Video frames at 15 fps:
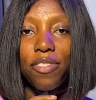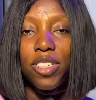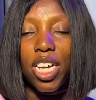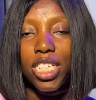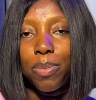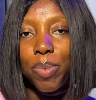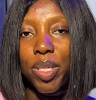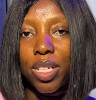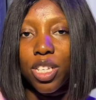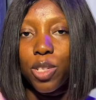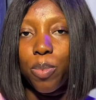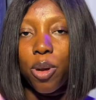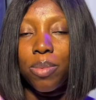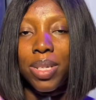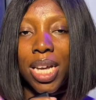ChatGPT this
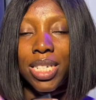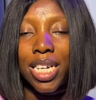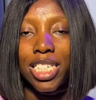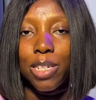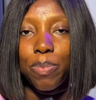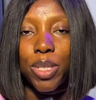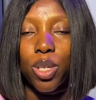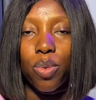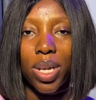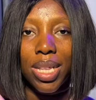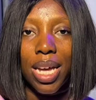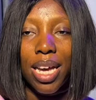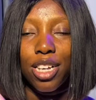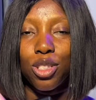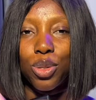prompt, and ChatGPT went
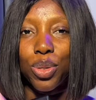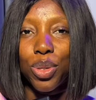ahead to